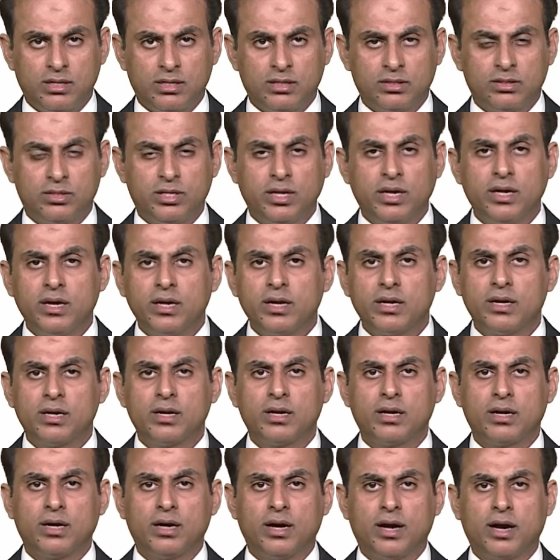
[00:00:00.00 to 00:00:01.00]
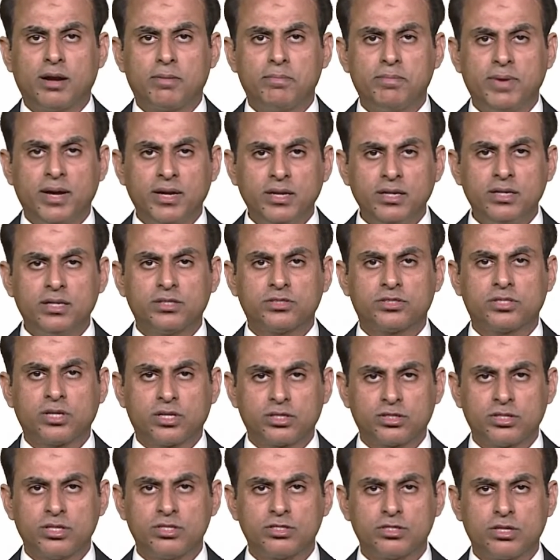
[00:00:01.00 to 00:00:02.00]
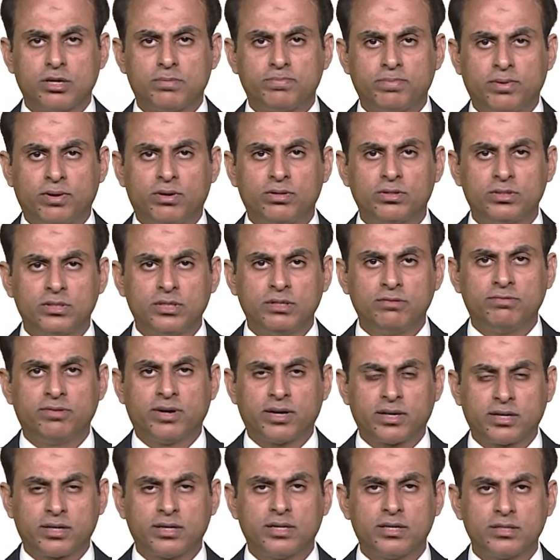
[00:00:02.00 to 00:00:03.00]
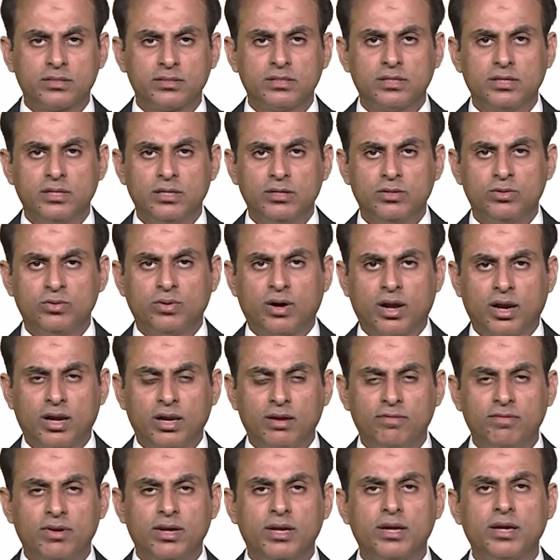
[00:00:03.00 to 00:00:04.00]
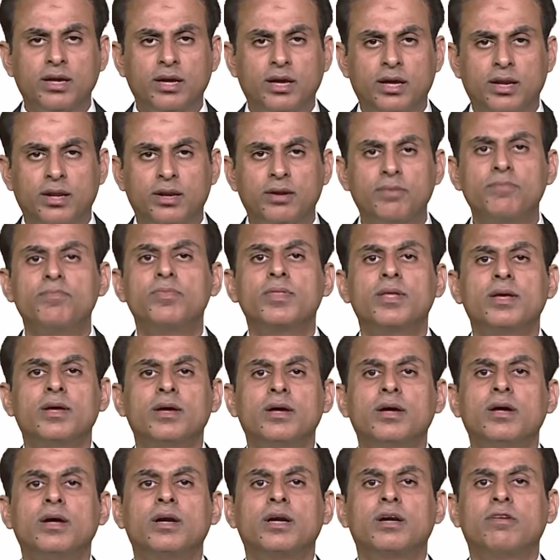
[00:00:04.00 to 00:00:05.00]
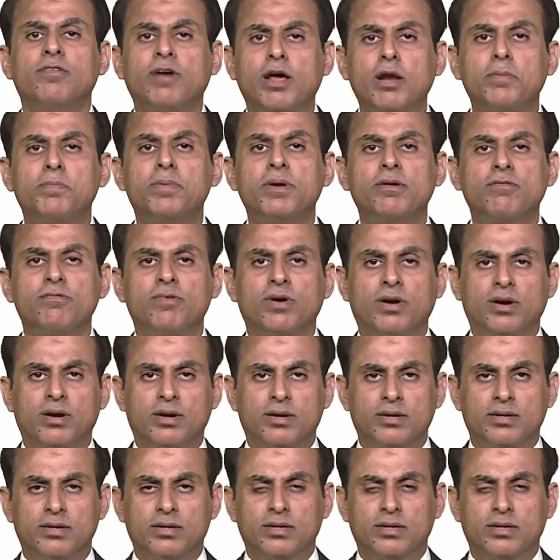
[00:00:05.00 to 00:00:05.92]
there are many restrictions upon the workers who are living in developing world.